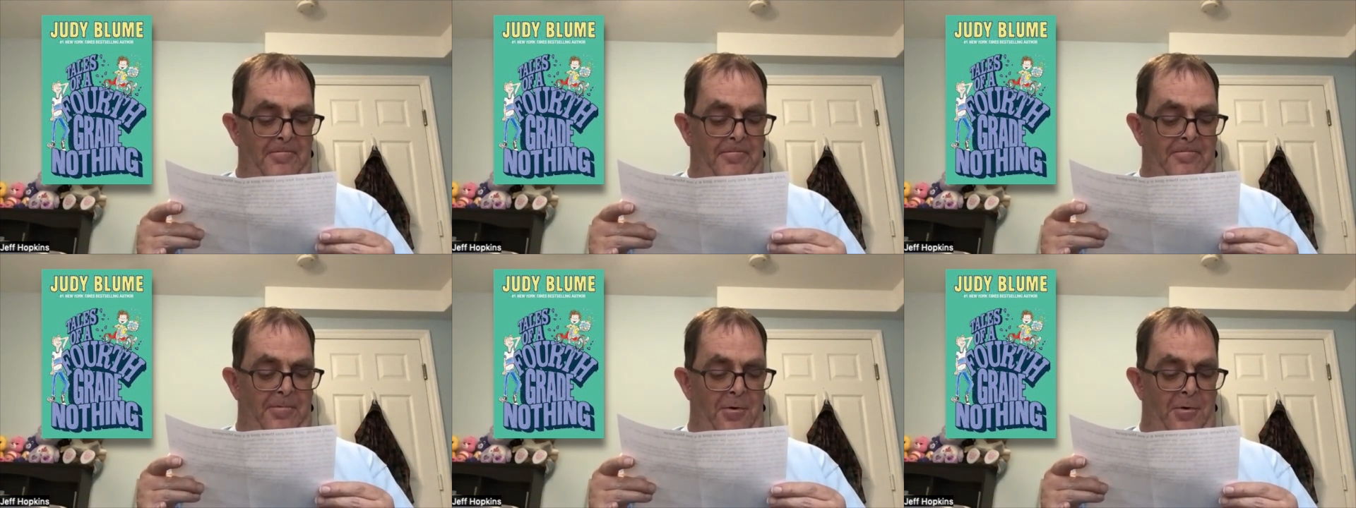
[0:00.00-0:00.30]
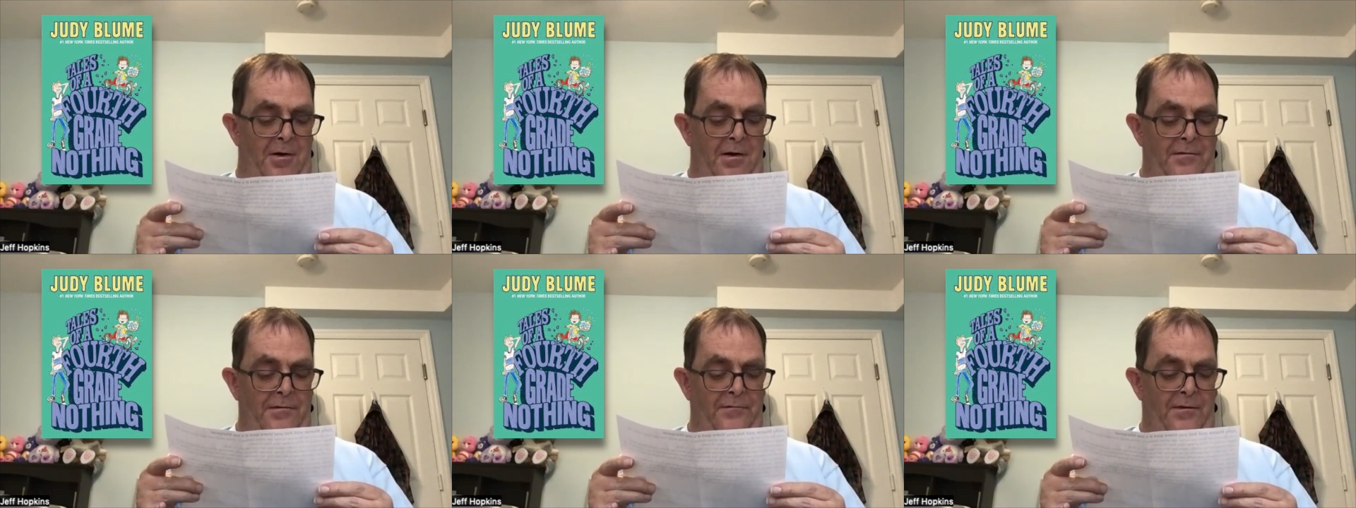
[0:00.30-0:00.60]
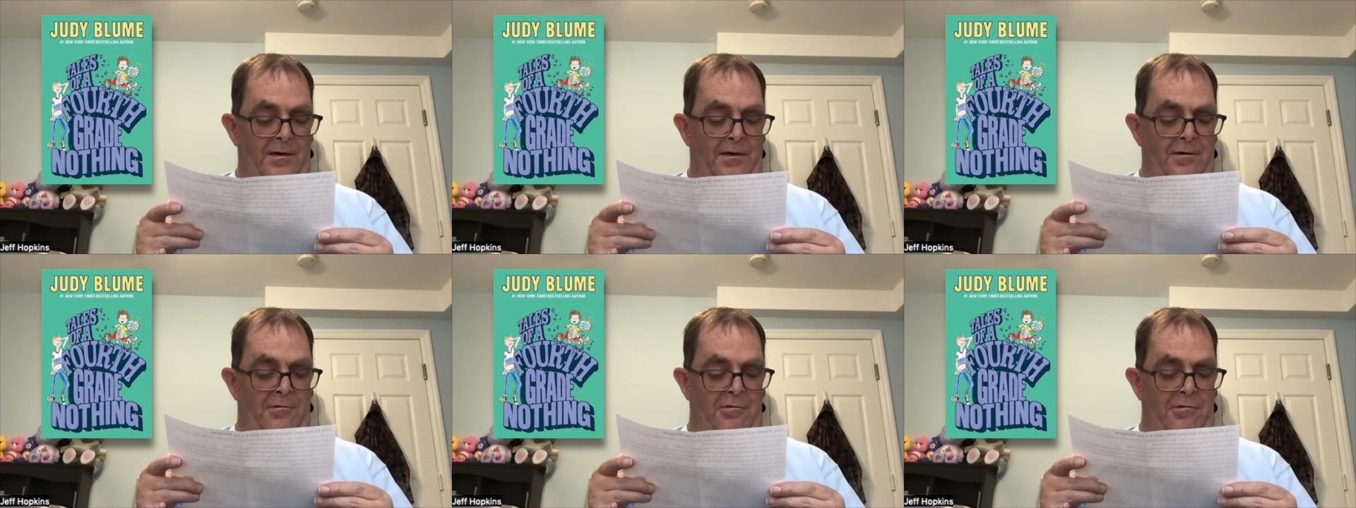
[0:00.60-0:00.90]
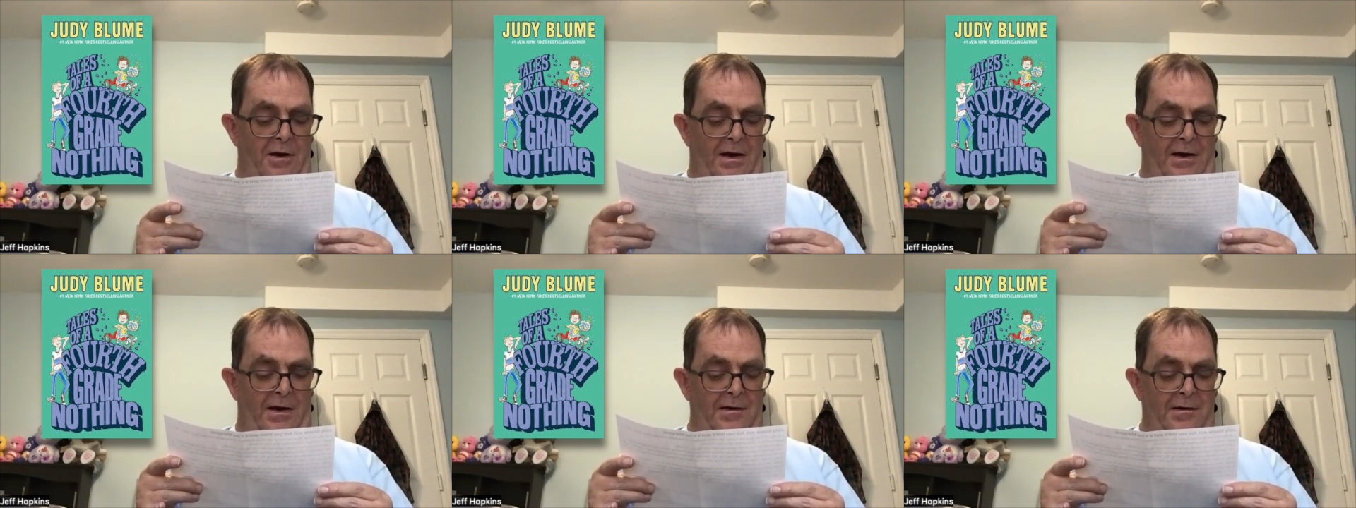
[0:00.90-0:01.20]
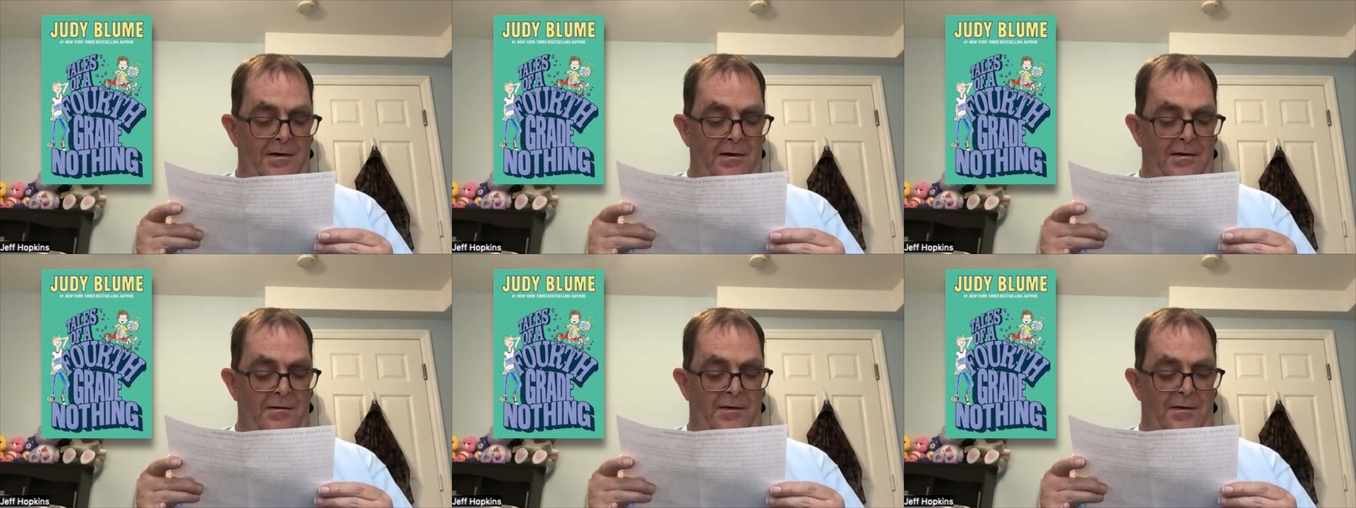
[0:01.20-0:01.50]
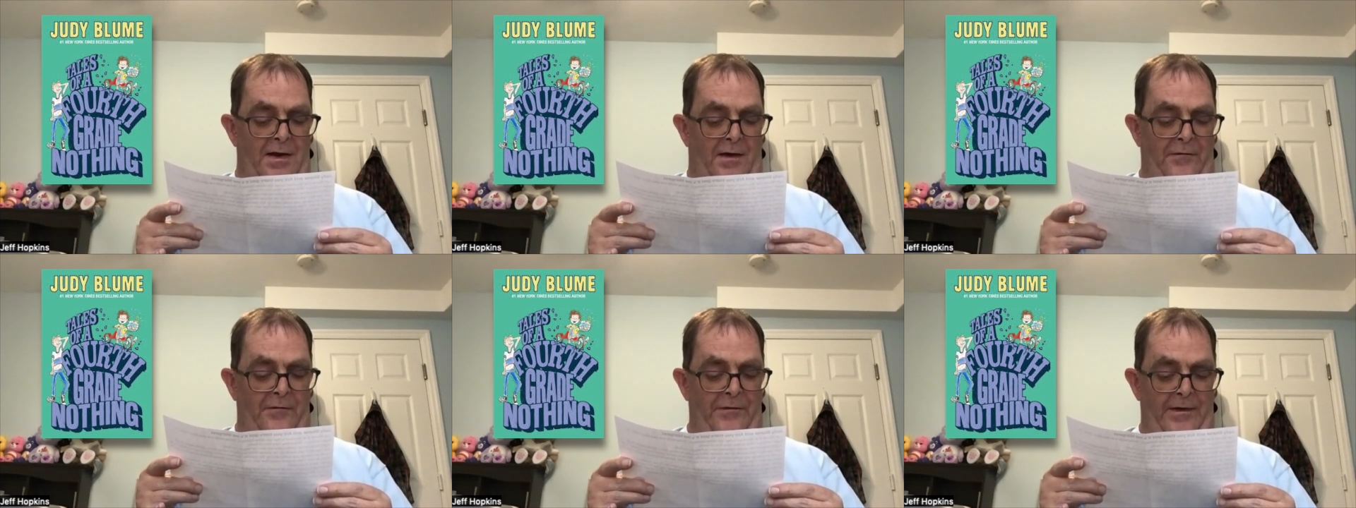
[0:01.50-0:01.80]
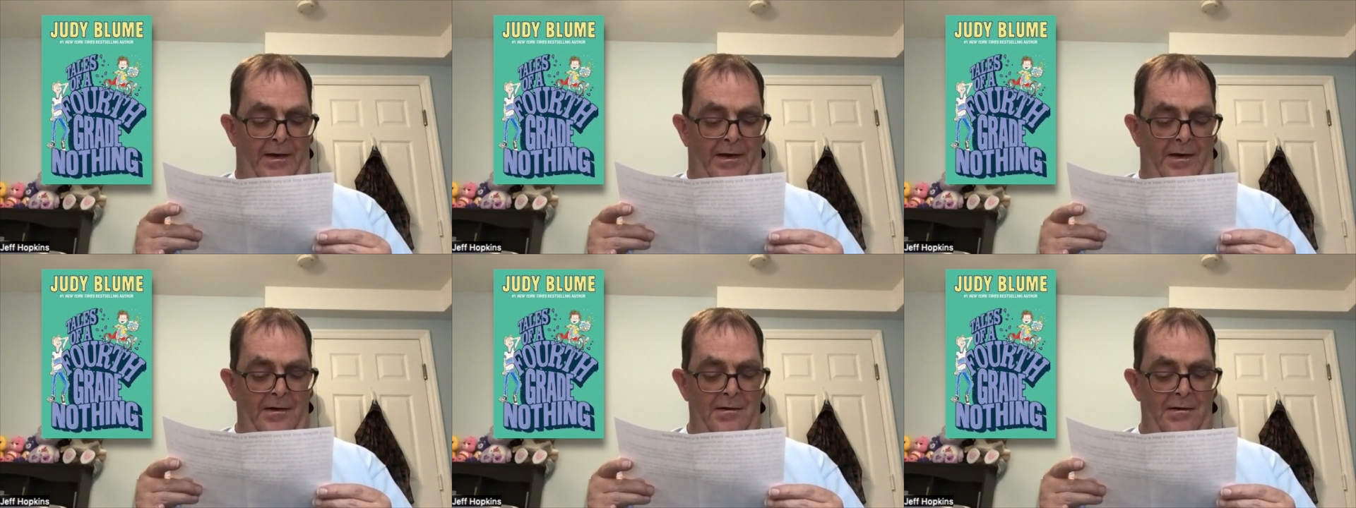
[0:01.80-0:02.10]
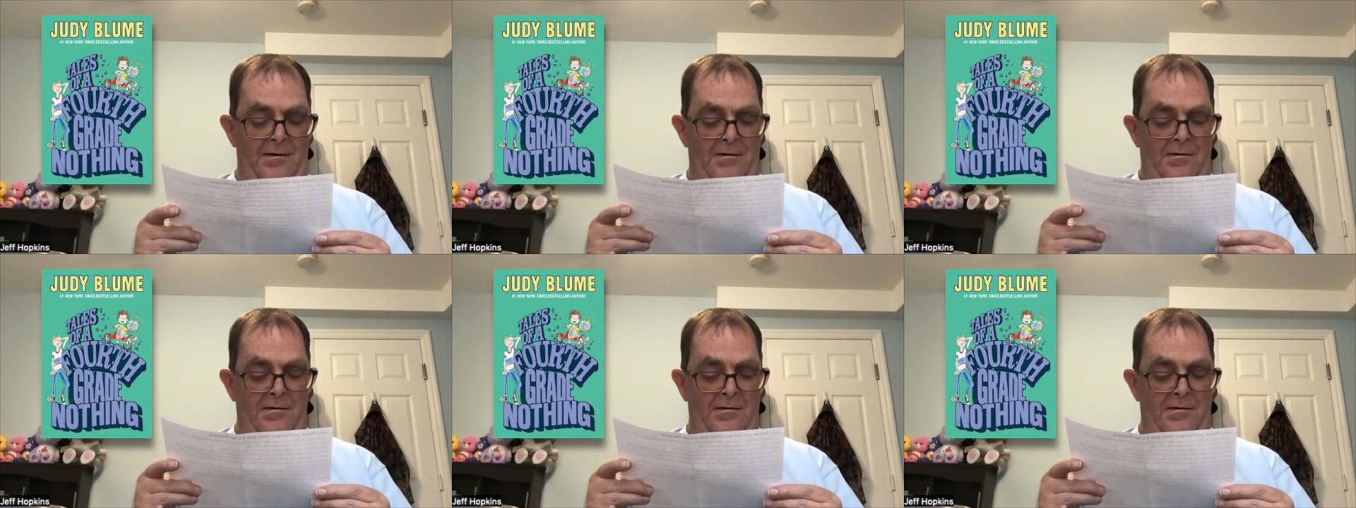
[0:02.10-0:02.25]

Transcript: Fourth Grade Nothing,